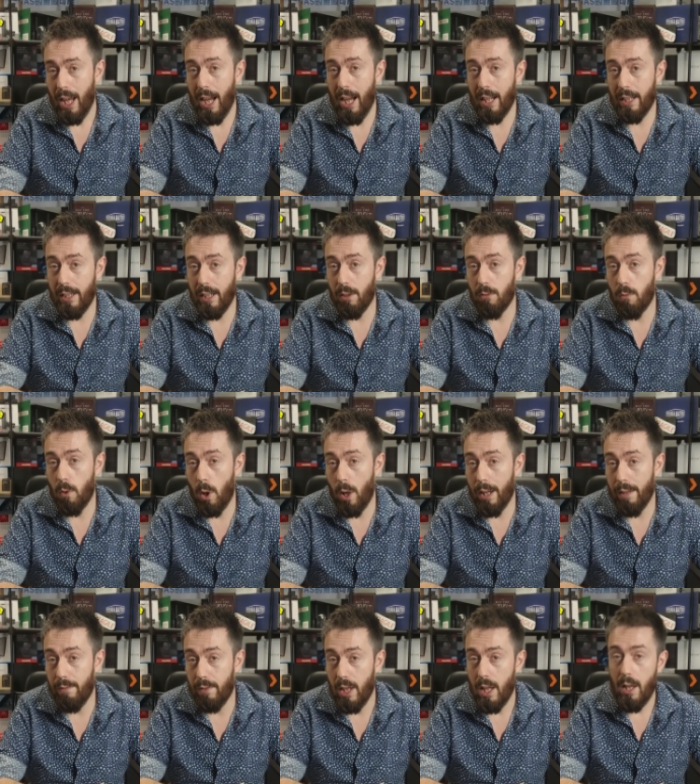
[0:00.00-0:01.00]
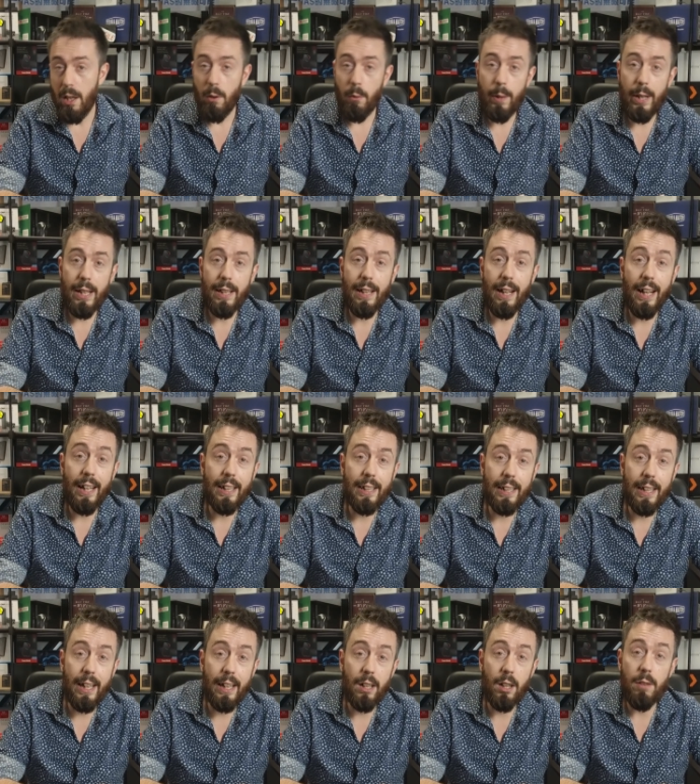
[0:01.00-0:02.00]
and it arrived with
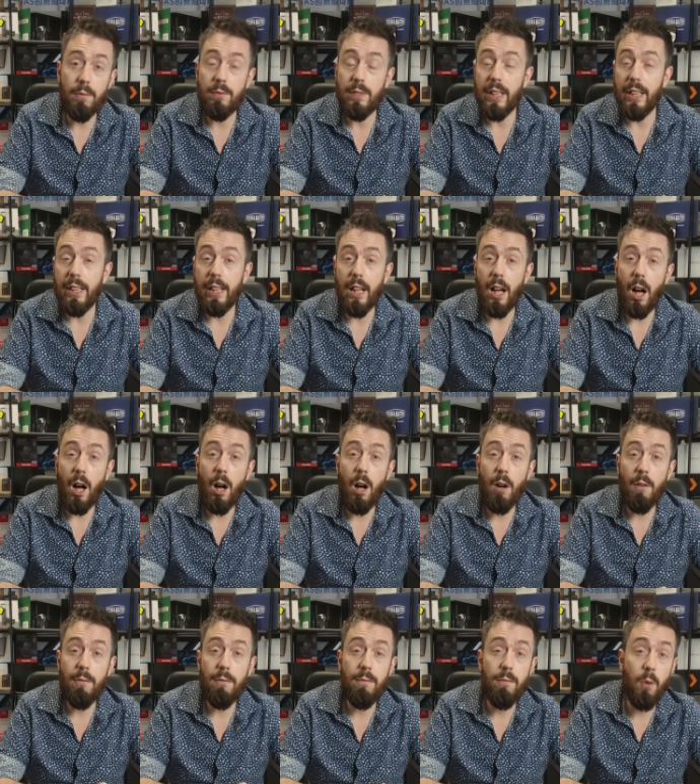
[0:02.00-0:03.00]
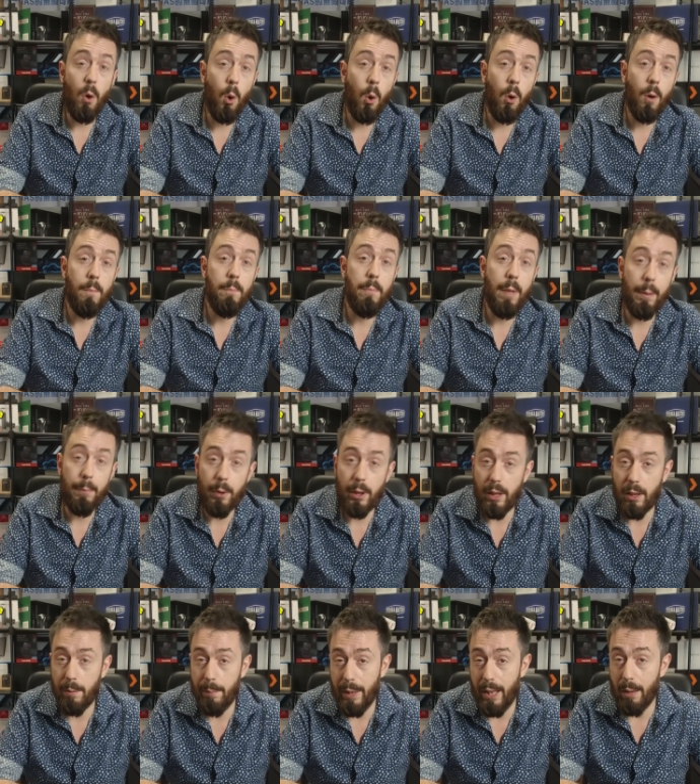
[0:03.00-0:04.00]
eight gig of D D R four memory
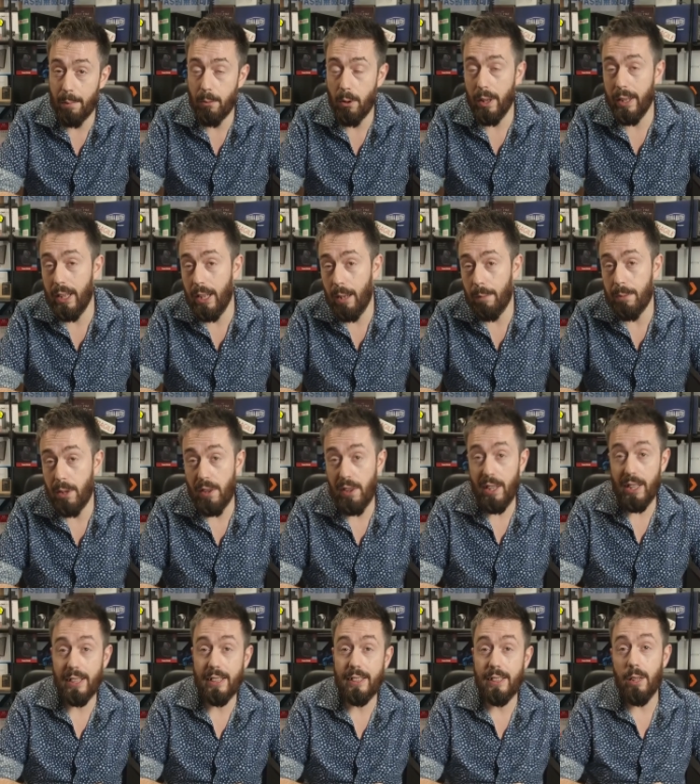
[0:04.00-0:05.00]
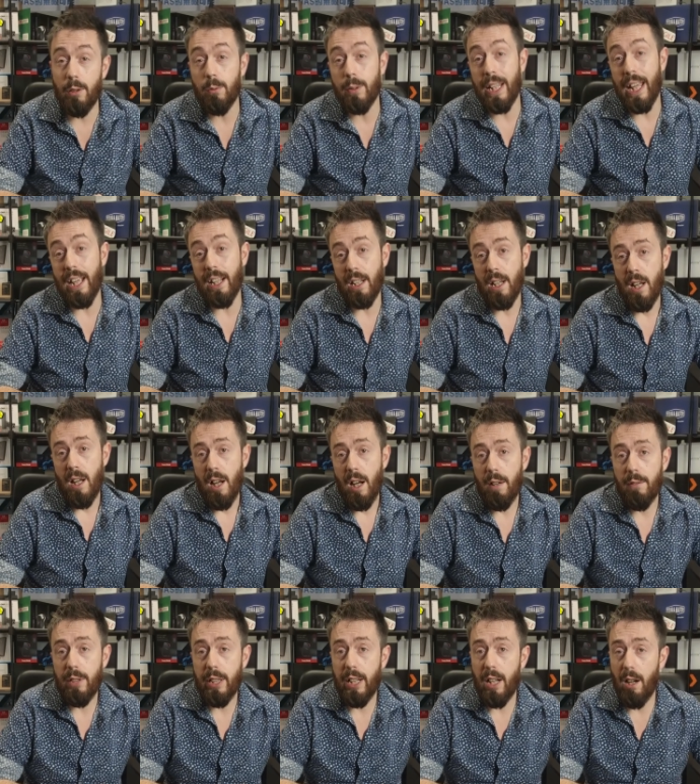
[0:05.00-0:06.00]
that can be upgraded up to thirty-two gig
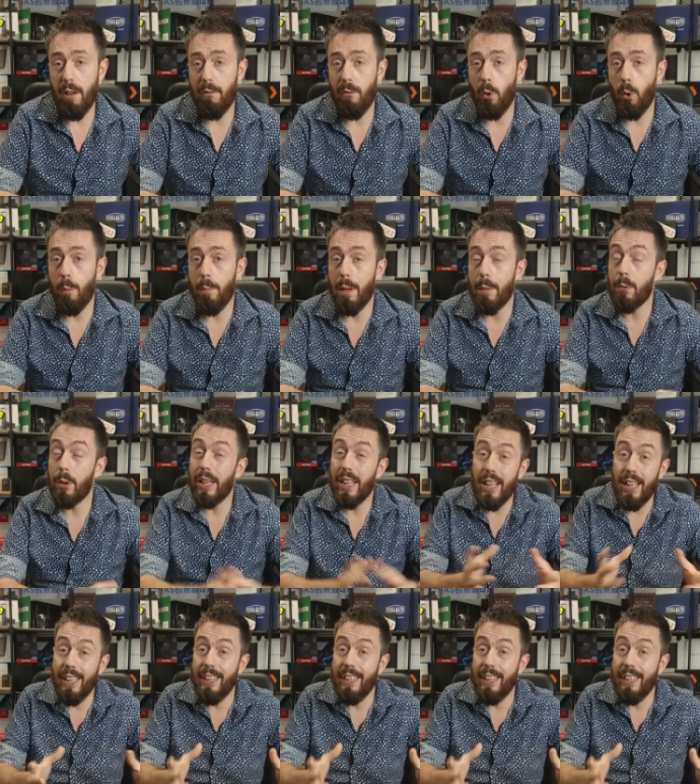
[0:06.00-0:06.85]
of D D R four memory.